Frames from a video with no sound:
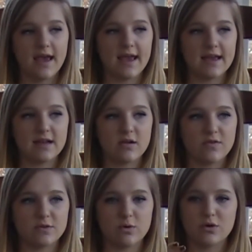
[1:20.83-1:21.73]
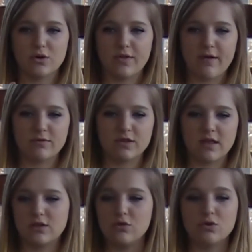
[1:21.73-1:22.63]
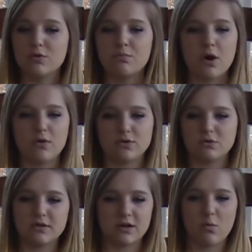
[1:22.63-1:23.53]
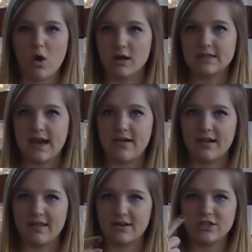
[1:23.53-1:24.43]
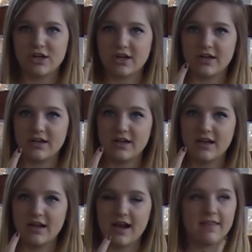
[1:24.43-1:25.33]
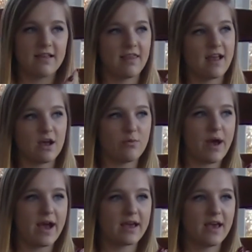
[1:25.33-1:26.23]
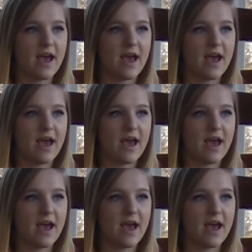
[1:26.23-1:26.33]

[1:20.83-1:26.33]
And this one girl and you couldn't pose. You just had to walk down and then turn and then go back.